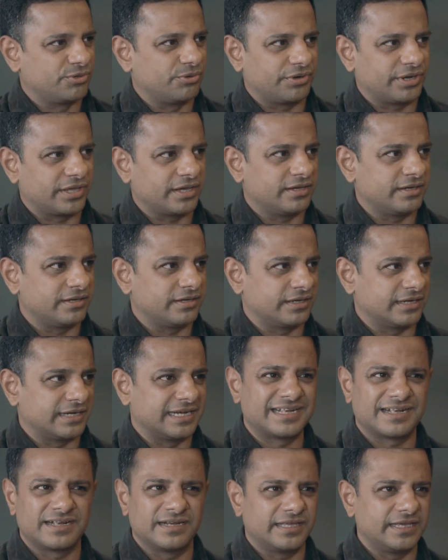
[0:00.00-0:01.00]
Korea and
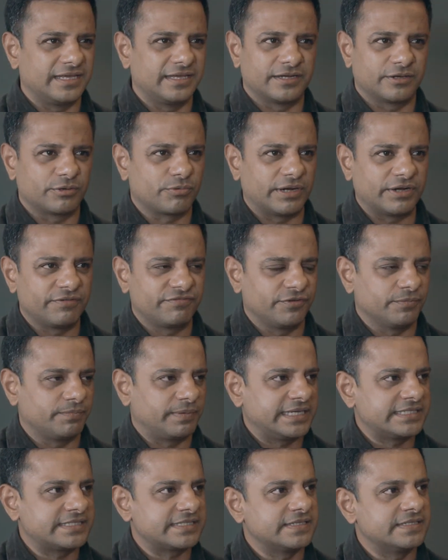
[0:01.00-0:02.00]
Italy and quite a few
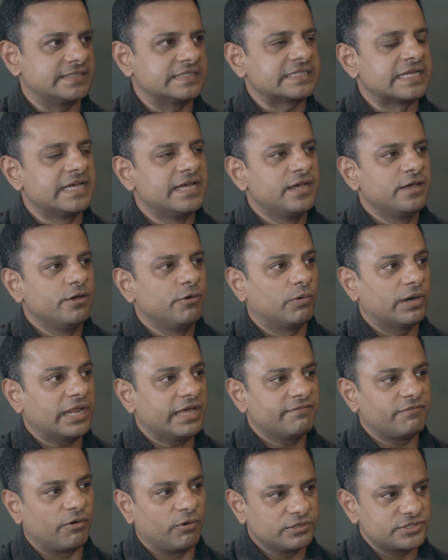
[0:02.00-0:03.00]
places, what
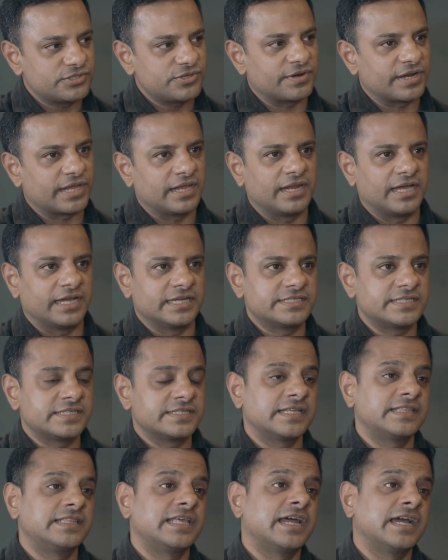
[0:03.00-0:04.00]
I've also realized is
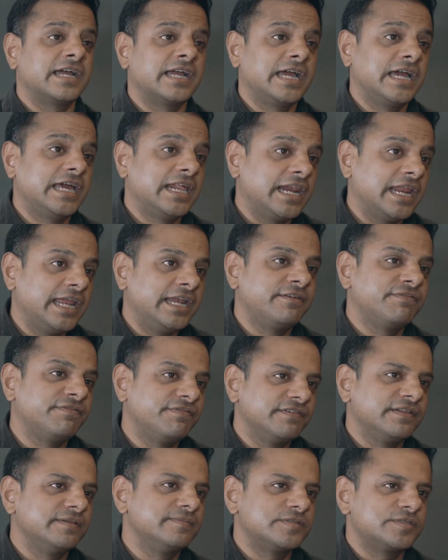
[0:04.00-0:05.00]
that there are great
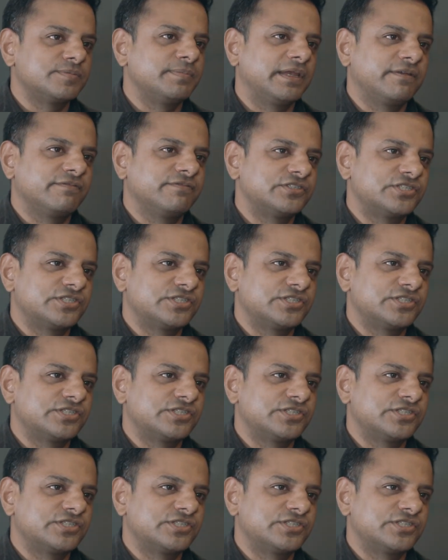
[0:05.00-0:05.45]
films made for